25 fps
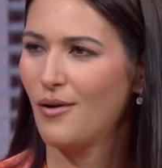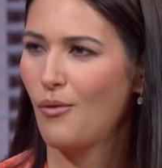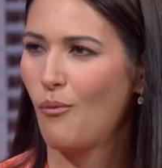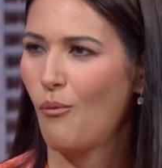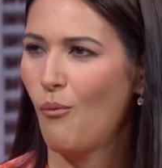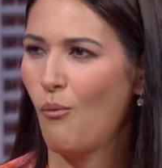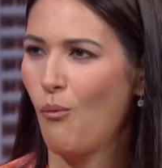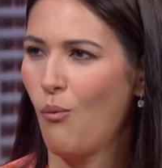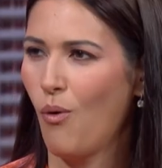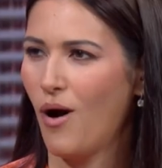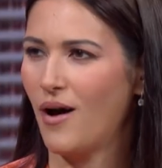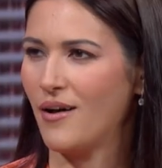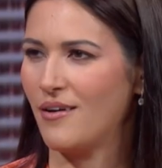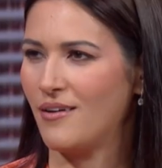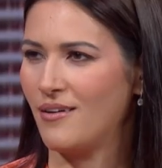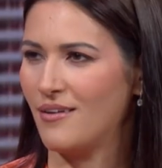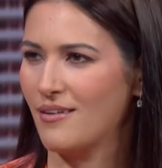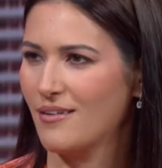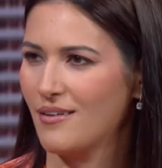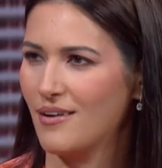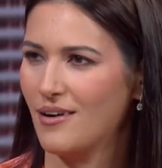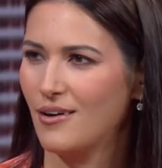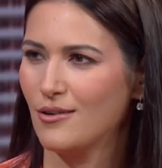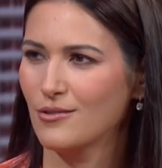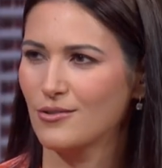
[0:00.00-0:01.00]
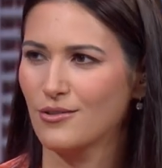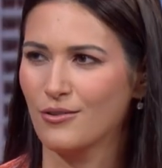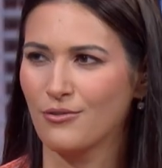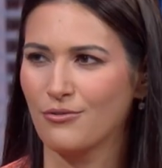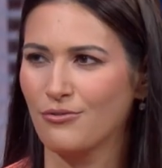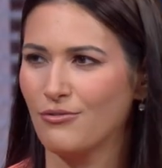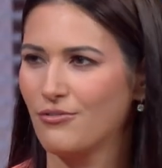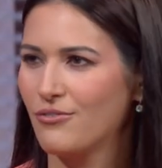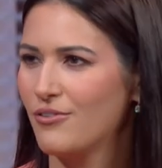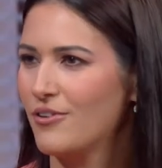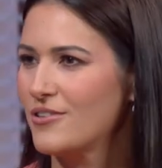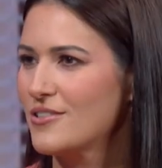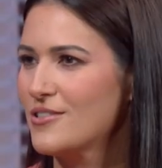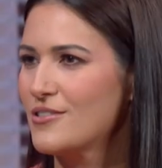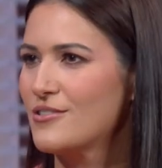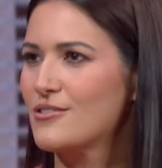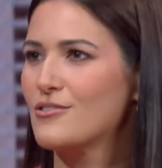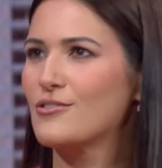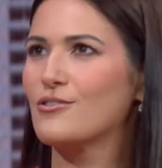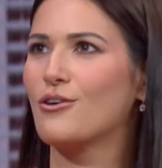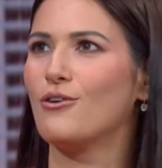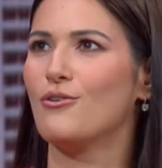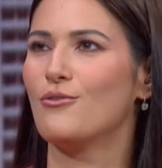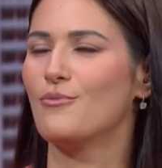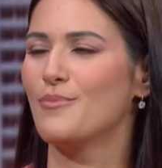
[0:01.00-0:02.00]
one out of
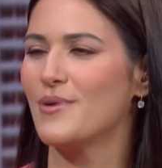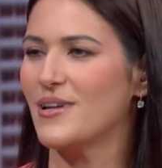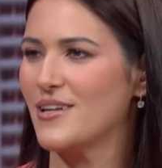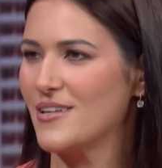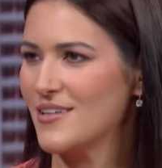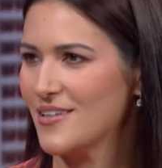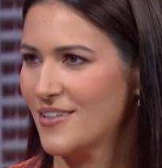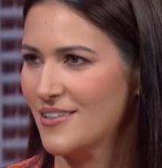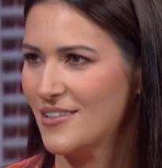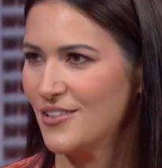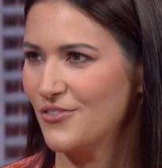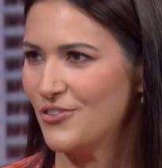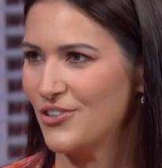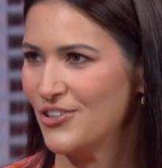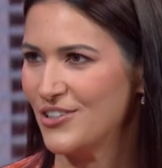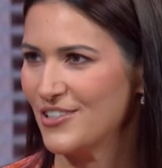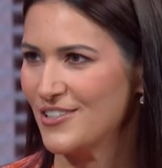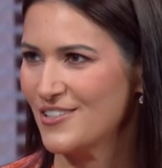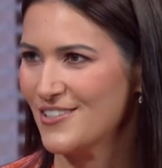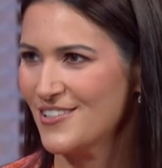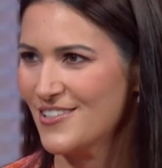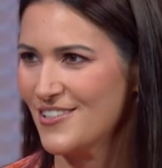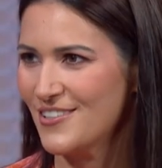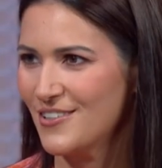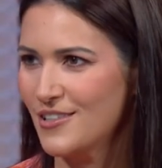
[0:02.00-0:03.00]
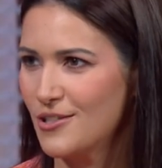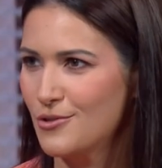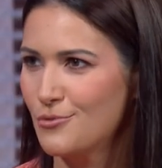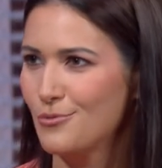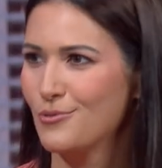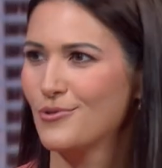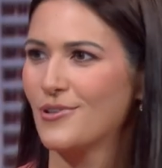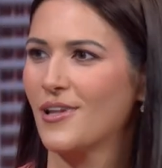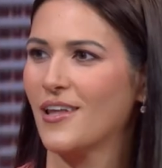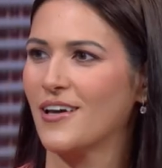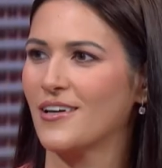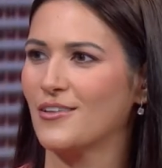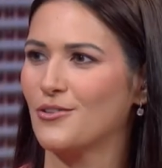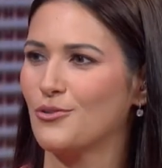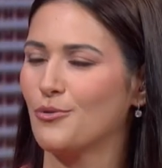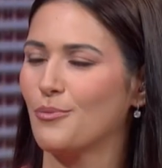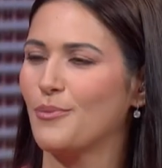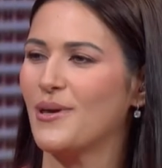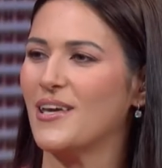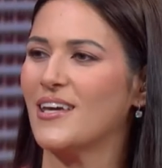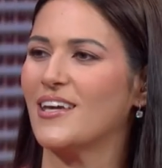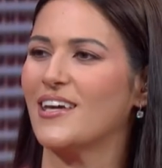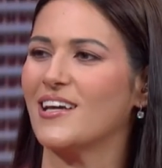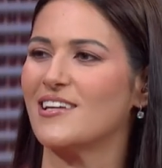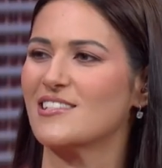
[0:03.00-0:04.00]
so many activities that you would like to
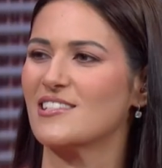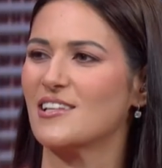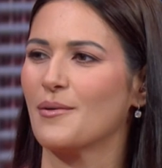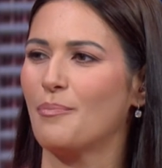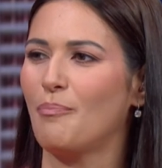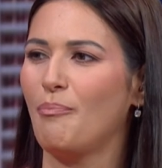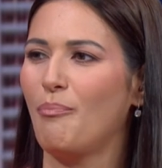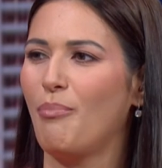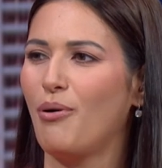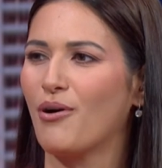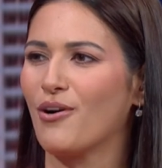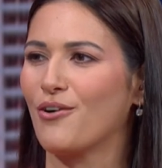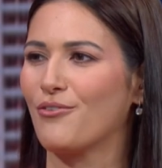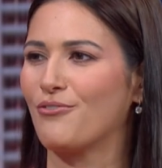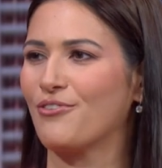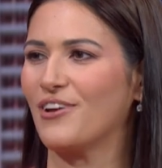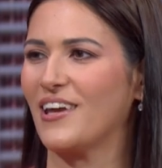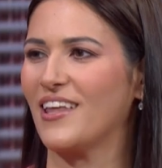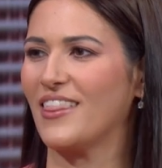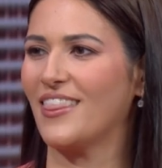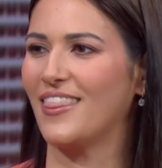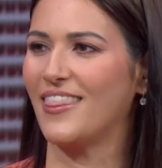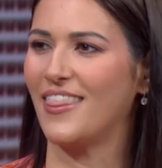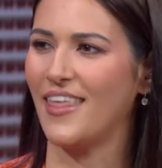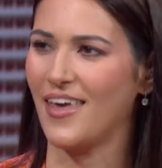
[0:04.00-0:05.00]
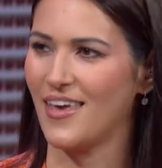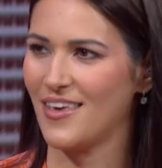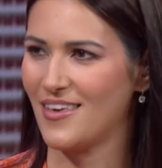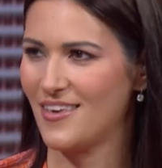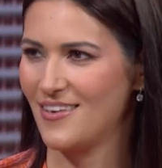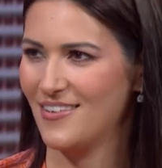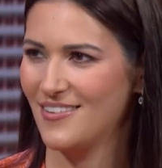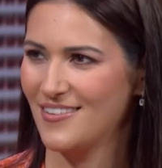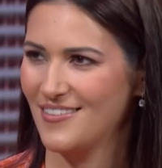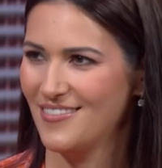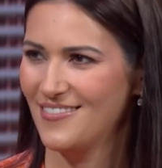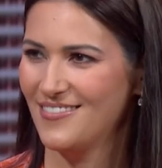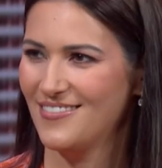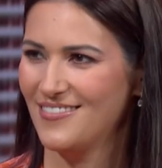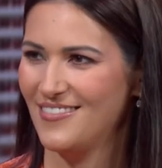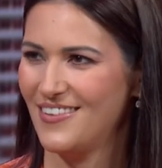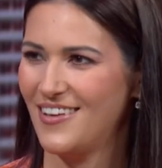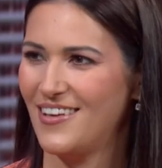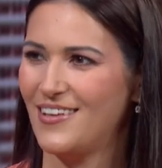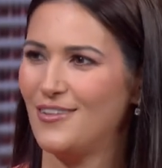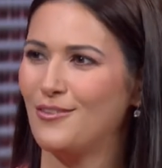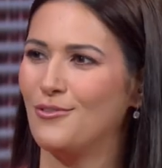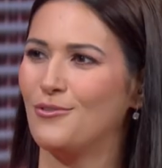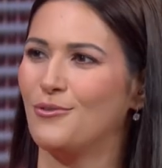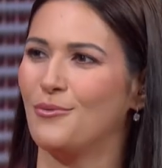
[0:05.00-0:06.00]
make as a perfect day
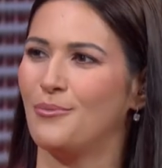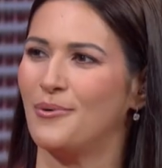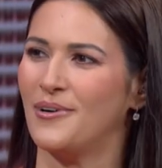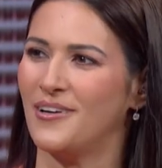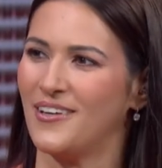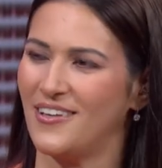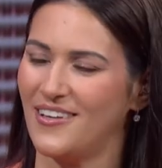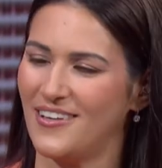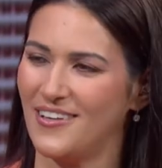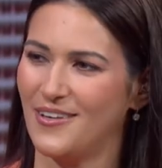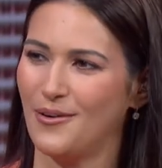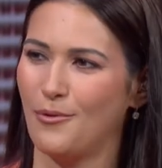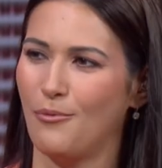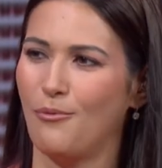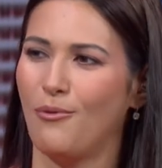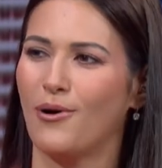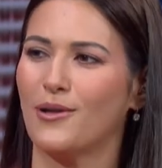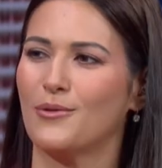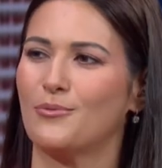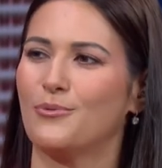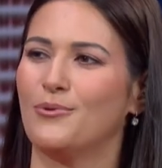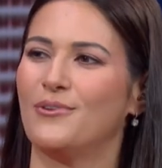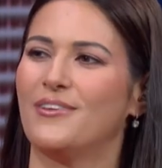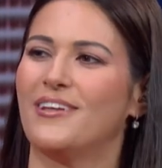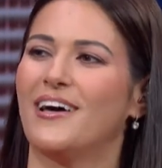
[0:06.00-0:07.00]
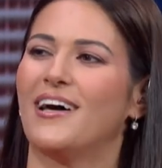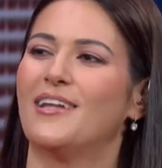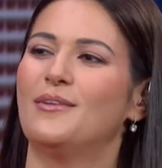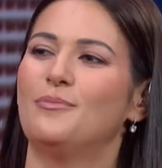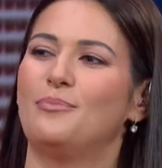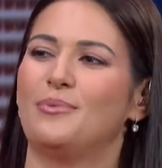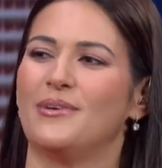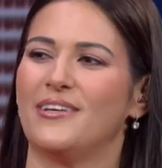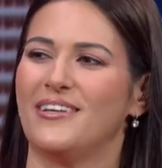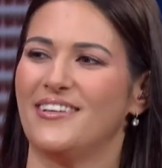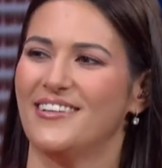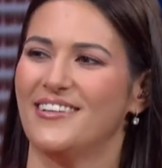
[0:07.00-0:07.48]
in Dubai, what would that be?